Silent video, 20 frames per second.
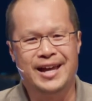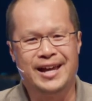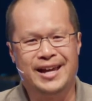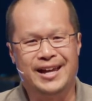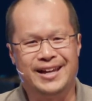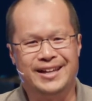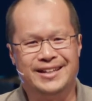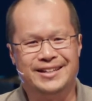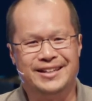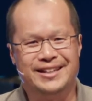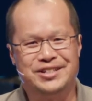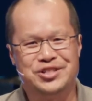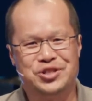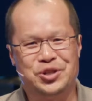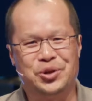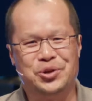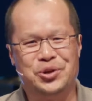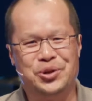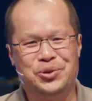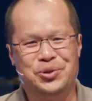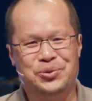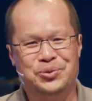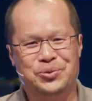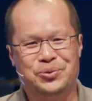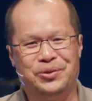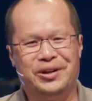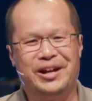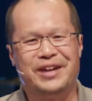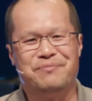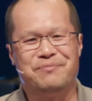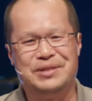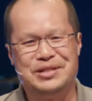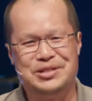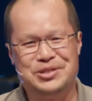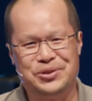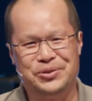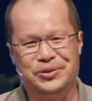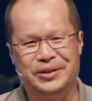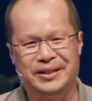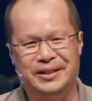and show you what I've been
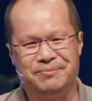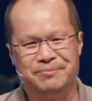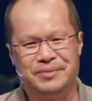doing.